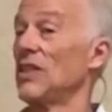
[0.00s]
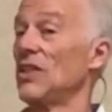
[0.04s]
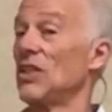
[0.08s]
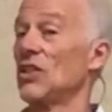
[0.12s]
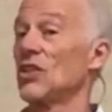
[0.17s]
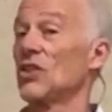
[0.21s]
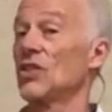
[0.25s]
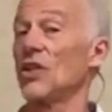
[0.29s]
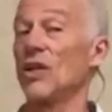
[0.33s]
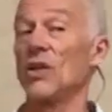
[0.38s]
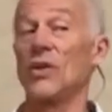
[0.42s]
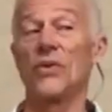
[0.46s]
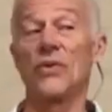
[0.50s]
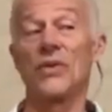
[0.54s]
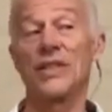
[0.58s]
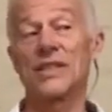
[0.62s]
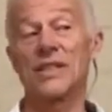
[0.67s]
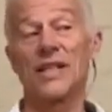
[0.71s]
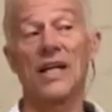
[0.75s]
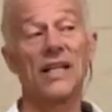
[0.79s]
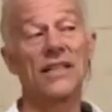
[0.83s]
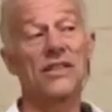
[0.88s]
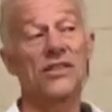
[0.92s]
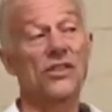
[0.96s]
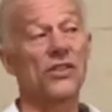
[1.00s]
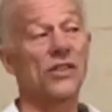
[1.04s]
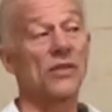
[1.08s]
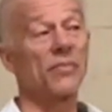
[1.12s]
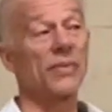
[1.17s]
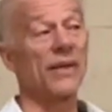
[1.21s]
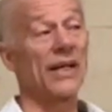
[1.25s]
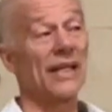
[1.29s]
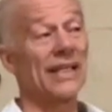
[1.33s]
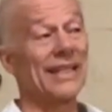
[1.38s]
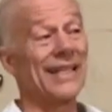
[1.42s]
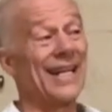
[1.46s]
So it's not just
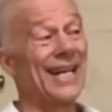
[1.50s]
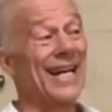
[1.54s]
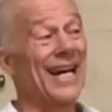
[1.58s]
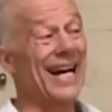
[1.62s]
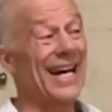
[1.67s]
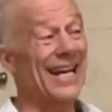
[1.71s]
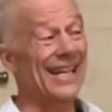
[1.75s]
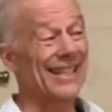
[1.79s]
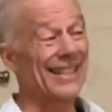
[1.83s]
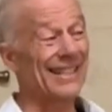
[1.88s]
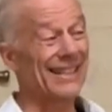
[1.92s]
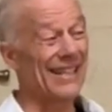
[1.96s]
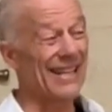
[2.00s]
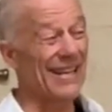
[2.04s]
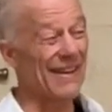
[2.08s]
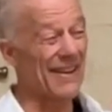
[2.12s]
about not